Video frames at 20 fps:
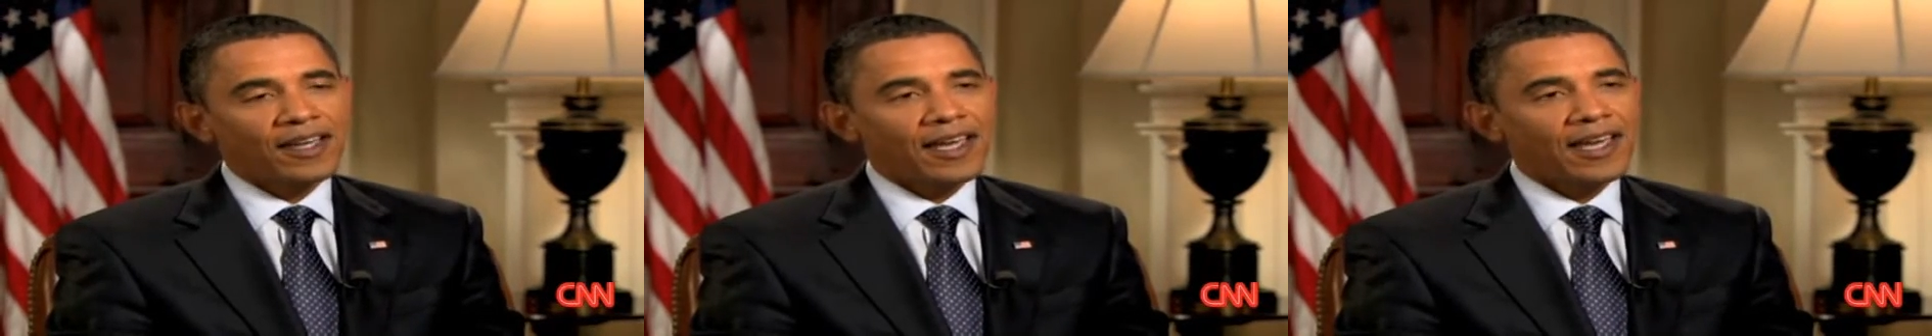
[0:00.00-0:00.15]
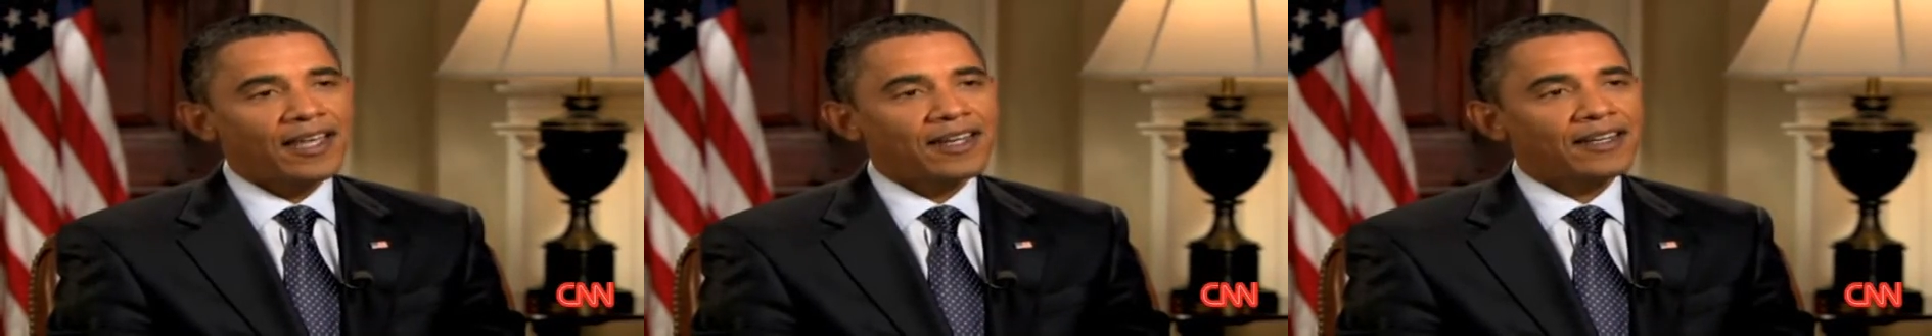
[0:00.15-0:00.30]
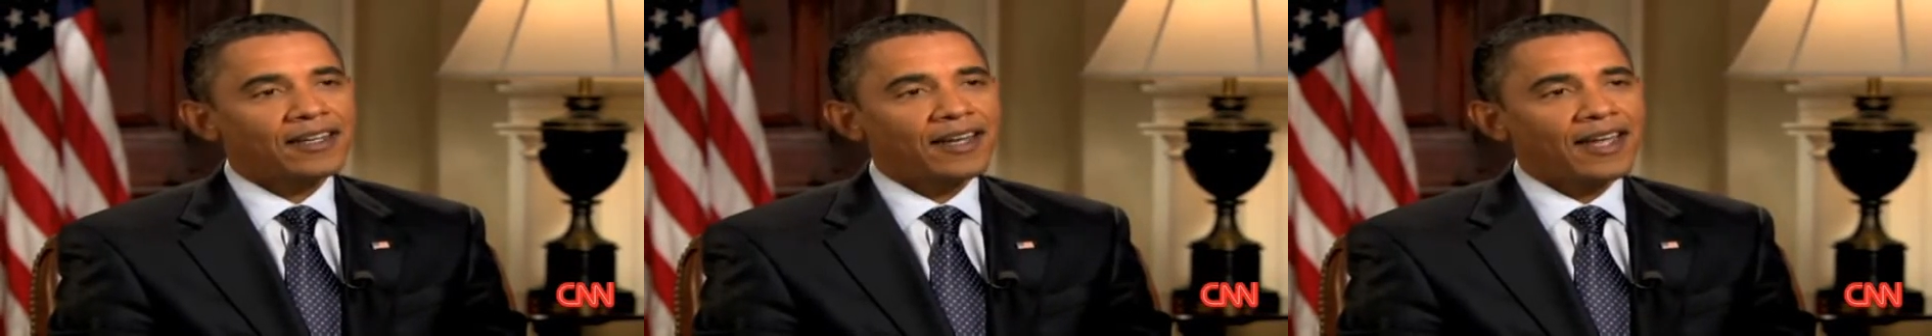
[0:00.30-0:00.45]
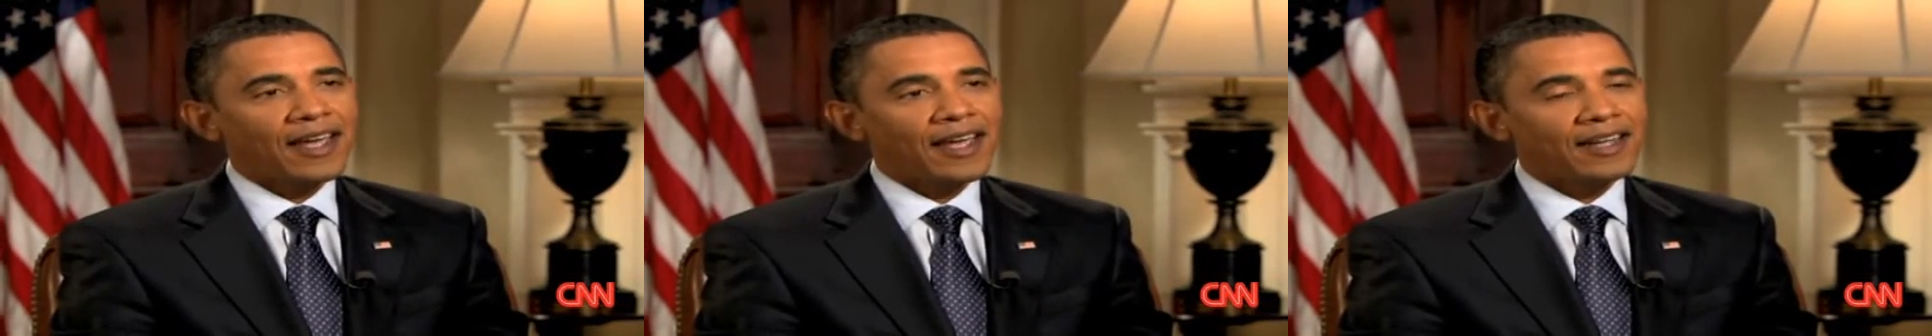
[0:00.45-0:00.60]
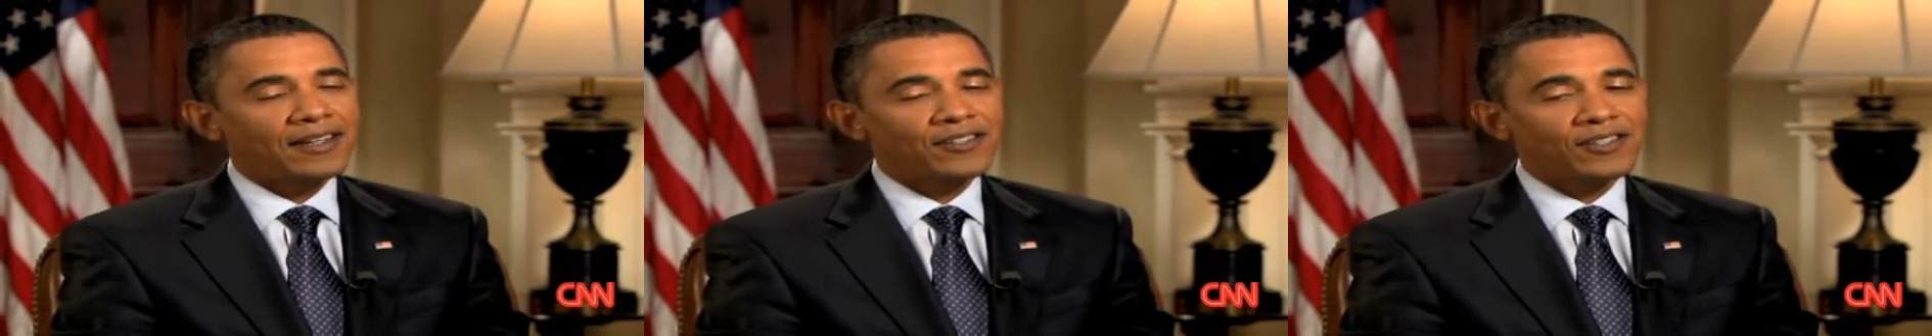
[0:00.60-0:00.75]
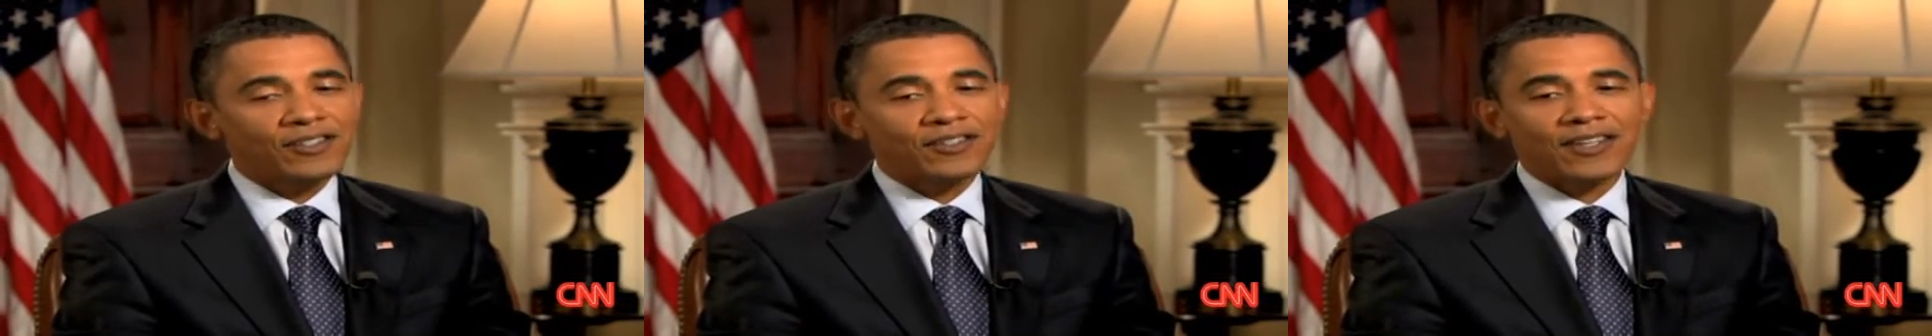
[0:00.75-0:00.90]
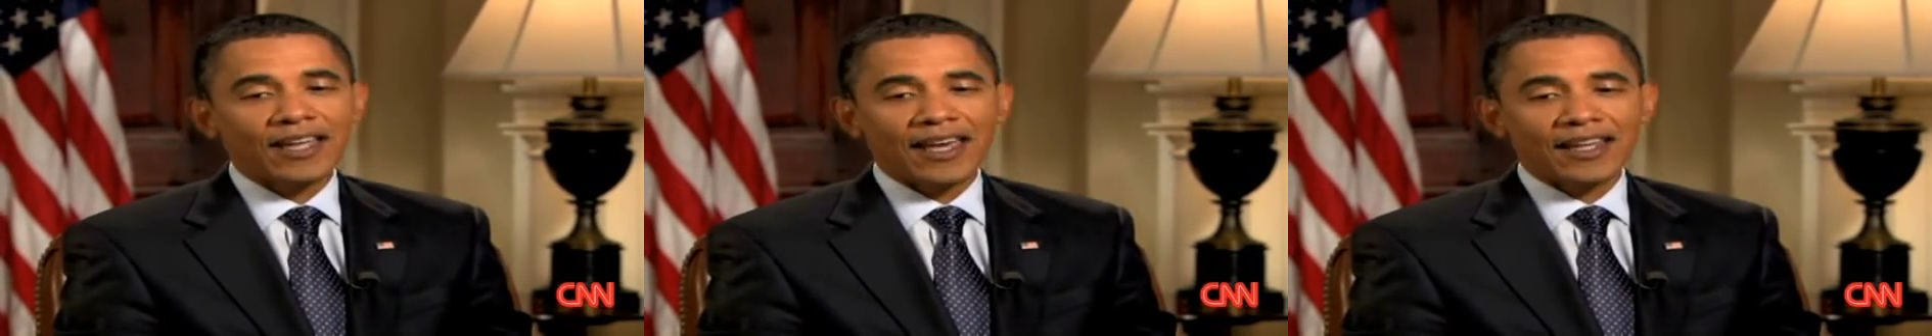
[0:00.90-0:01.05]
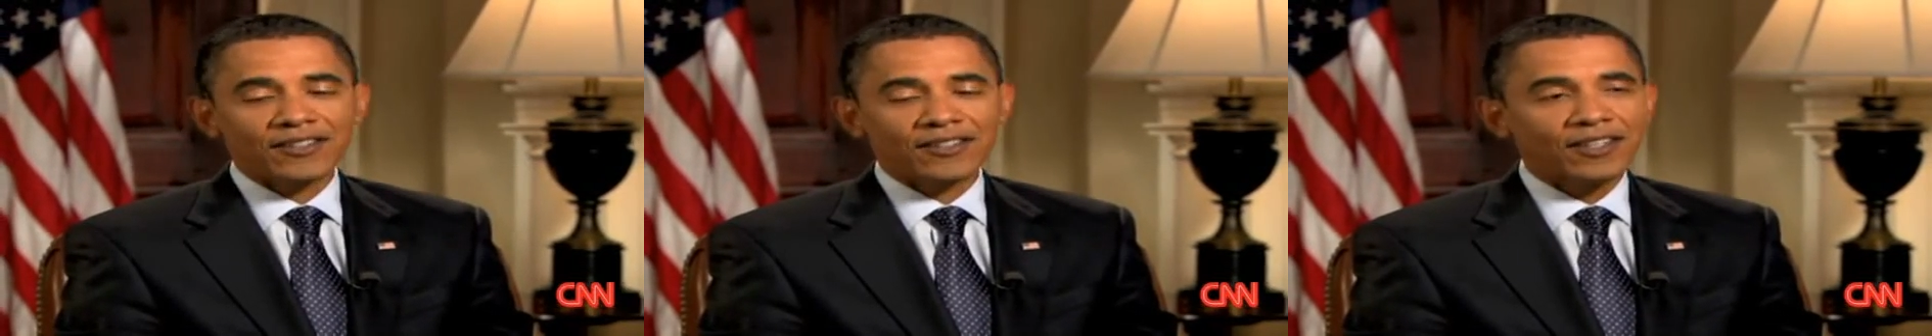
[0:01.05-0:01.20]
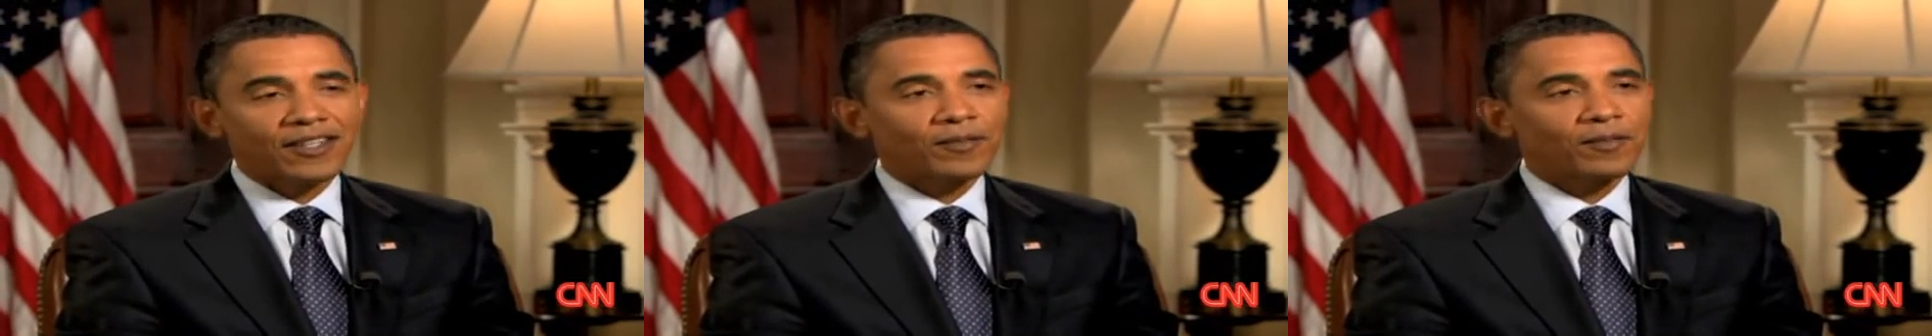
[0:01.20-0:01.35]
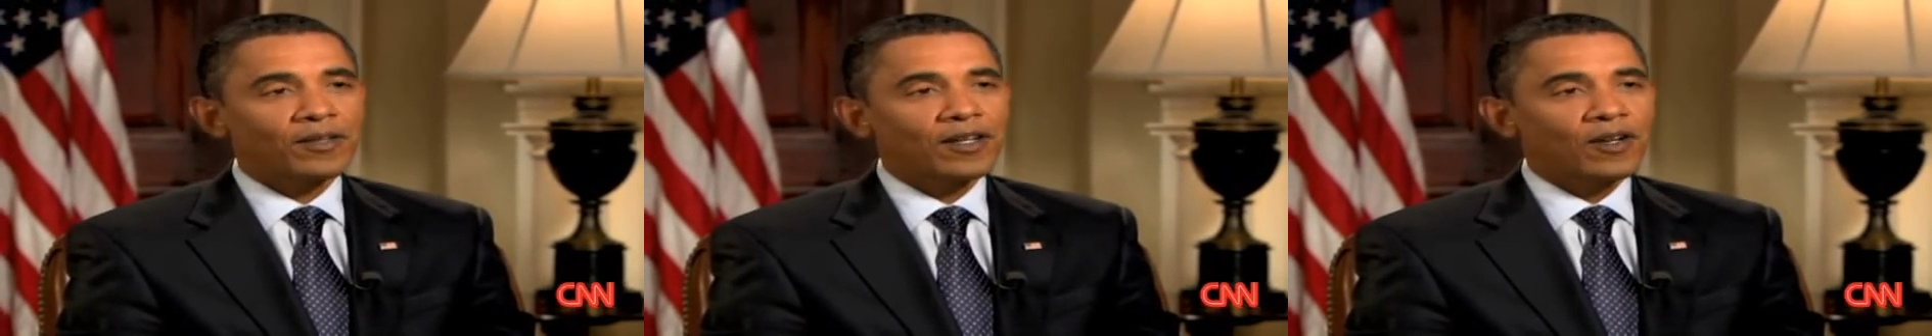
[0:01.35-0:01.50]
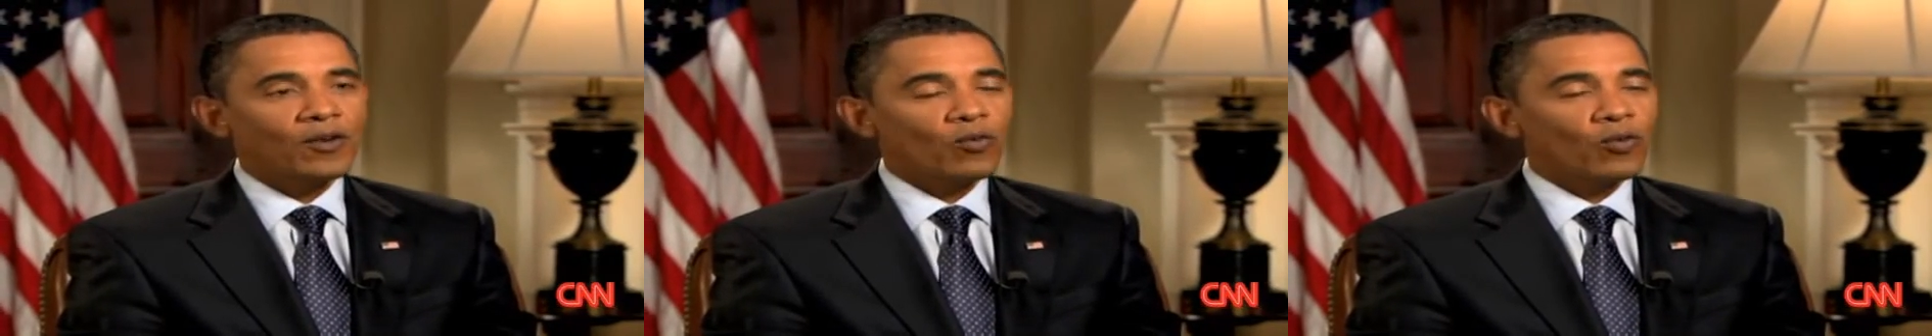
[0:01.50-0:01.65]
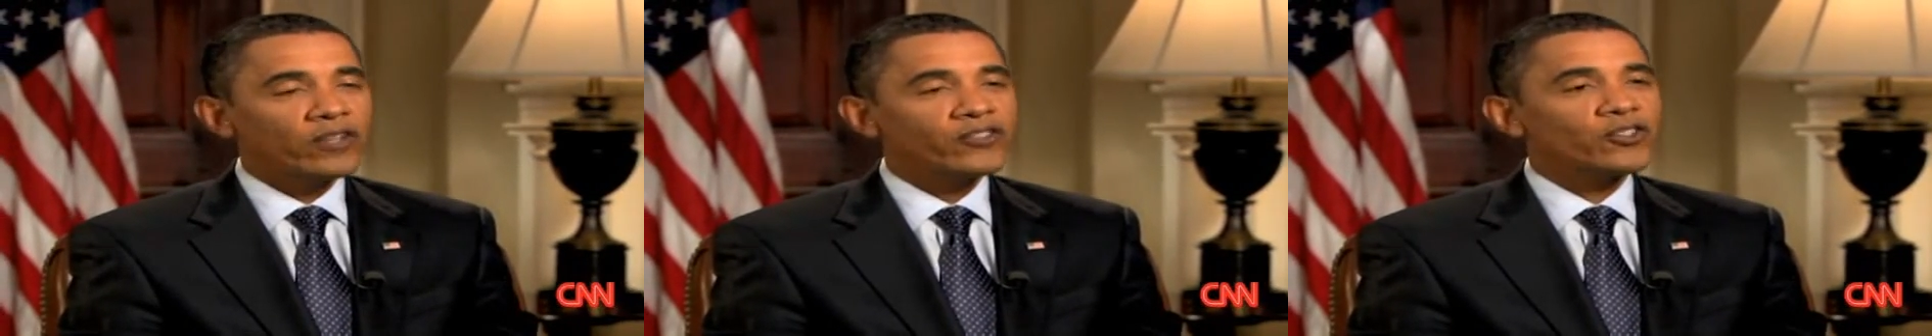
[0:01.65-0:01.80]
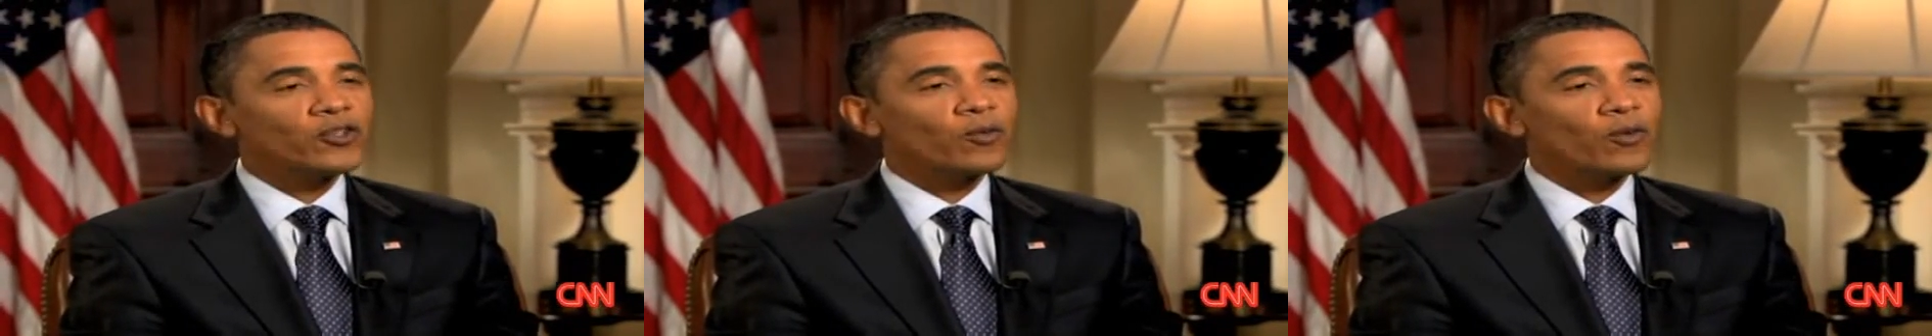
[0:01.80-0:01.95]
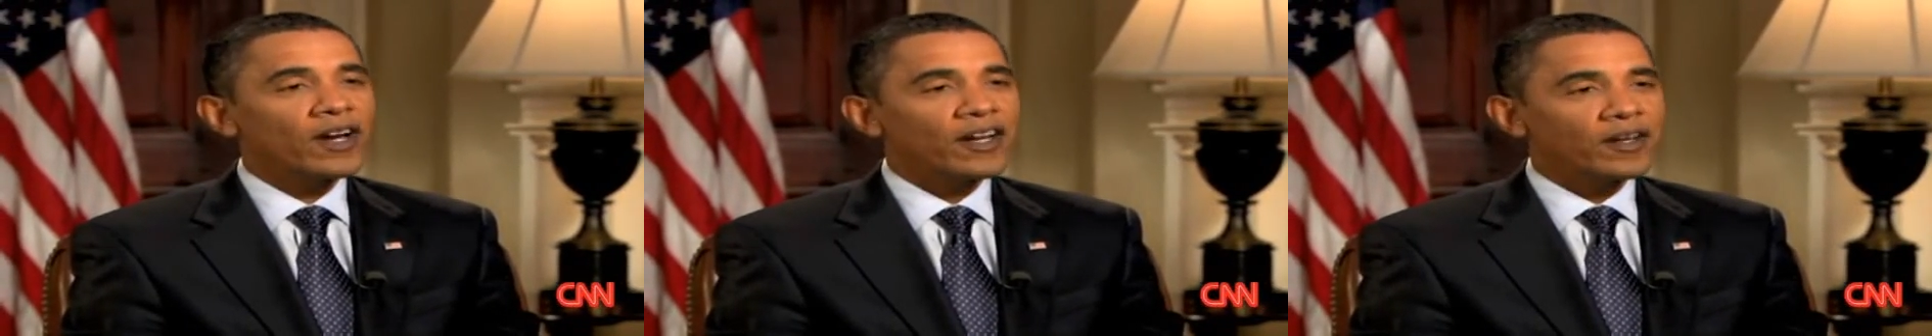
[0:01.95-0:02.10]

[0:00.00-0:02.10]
and just ask them, what's your